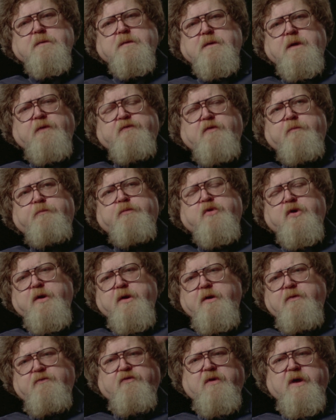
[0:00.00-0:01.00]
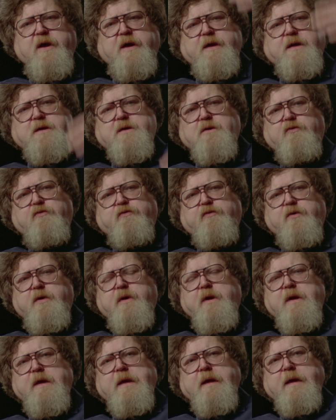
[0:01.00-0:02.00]
if a bird flies over,
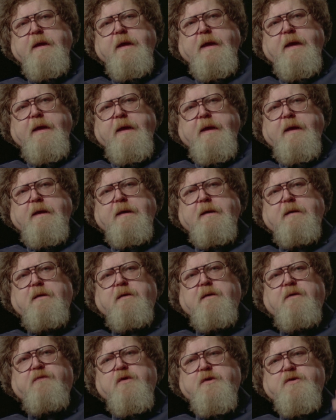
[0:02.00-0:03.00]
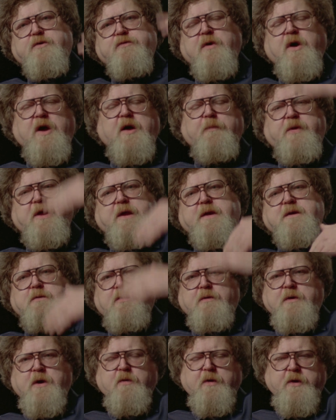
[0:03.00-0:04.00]
and if there's droppings
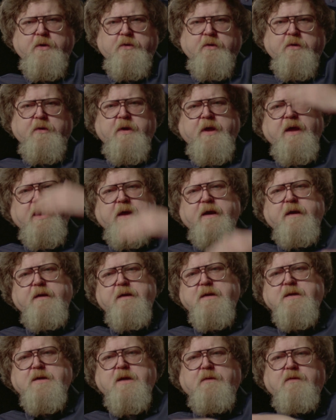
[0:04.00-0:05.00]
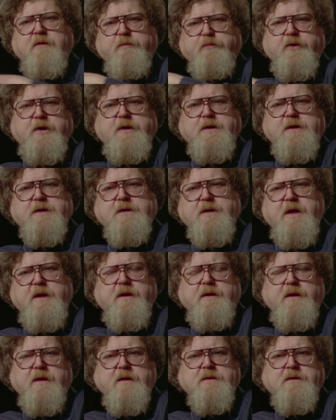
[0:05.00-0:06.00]
that go on your head instead of the person
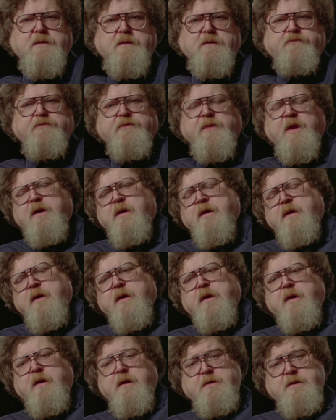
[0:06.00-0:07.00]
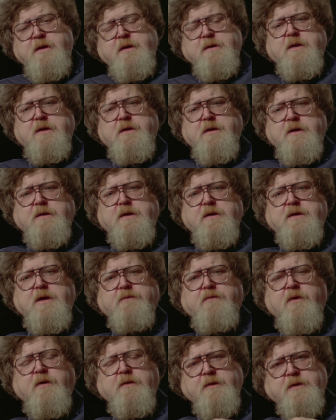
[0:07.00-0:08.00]
standing next to you. Just as
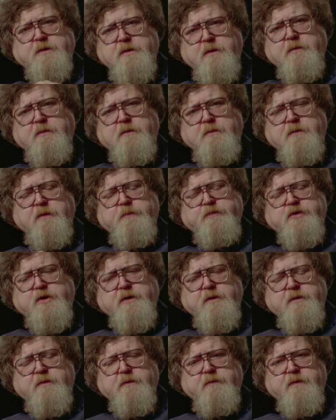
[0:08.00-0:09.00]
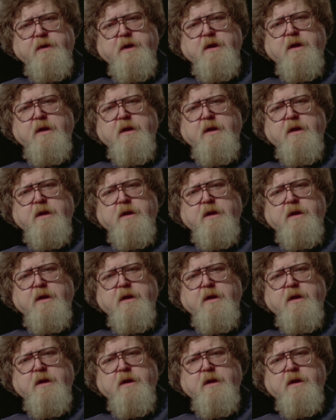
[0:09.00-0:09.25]
I've also observed